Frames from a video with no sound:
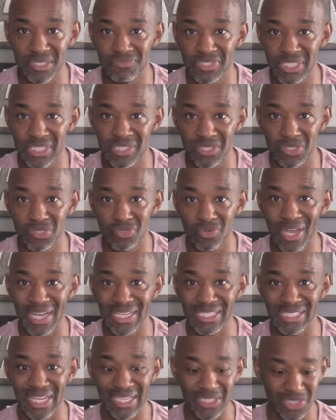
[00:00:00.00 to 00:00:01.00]
of Jesus
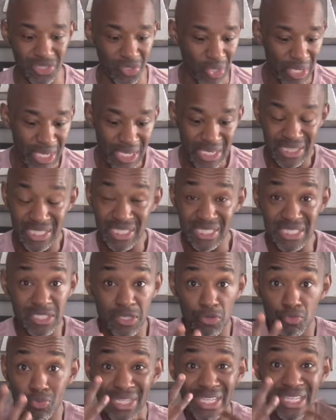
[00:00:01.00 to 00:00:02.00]
Christ. Like so this is
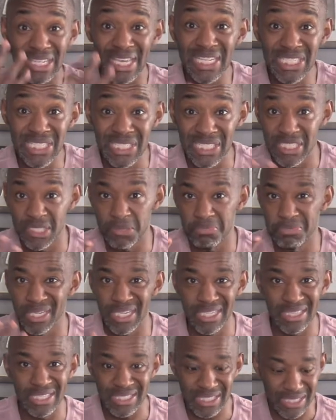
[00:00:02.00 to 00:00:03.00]
a relationship
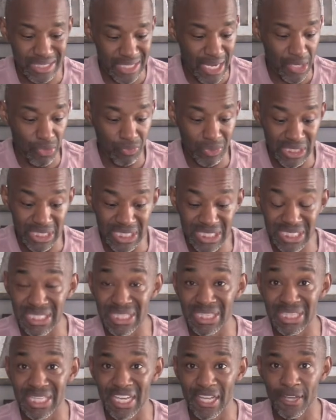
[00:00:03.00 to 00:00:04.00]
thing. This is not a
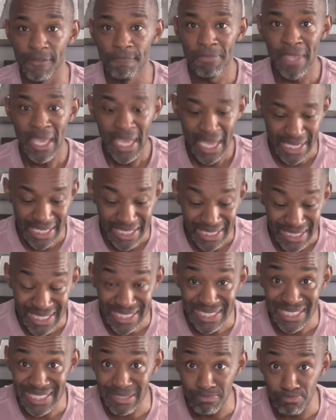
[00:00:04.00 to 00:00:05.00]
religion thing. And in
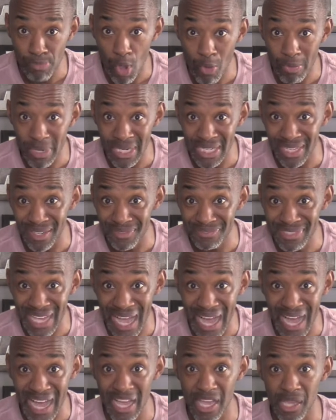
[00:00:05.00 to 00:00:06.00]
this moment of
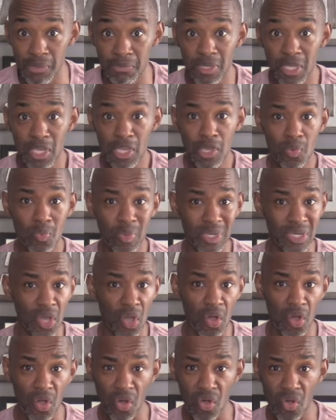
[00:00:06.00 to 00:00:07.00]
time when
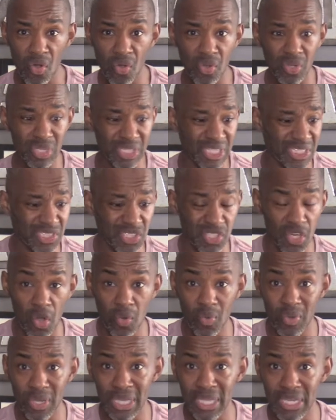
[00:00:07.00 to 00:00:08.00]
all is
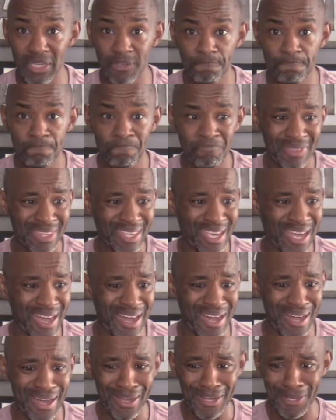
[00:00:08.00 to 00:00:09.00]
going uh,
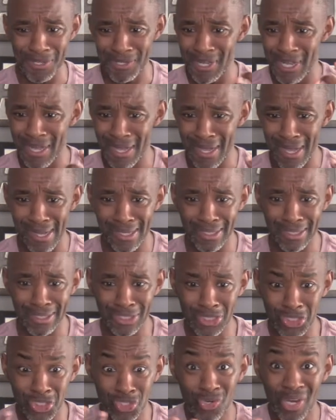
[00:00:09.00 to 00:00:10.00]

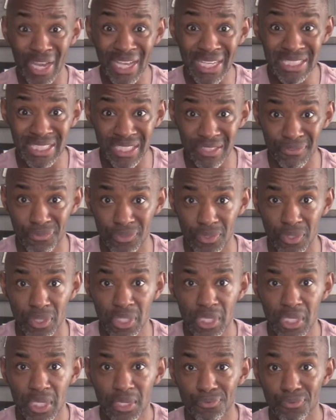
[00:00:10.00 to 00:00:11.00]
uh, crazy for
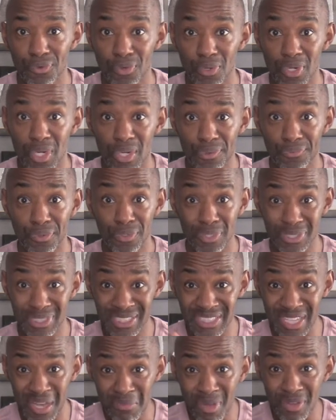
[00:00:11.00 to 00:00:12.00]
for, for
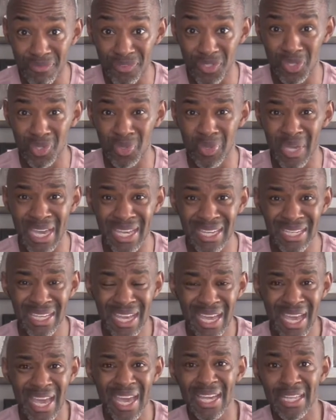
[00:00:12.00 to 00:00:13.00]
some of you and,
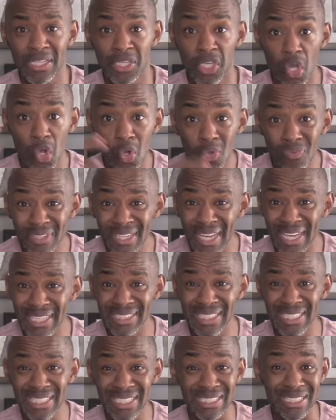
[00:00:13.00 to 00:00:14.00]
and COVID
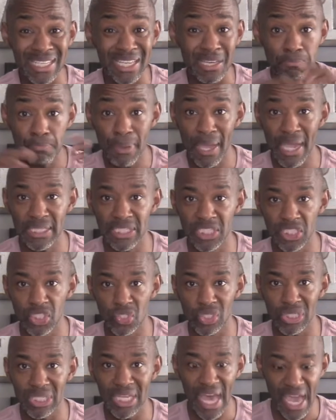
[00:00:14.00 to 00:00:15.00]
19 is impacting
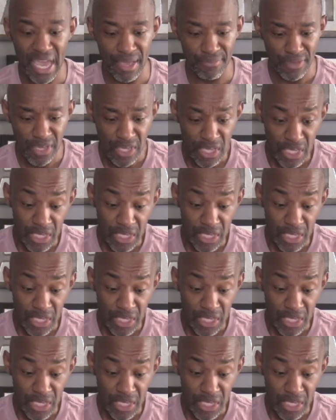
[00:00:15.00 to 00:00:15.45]
your life,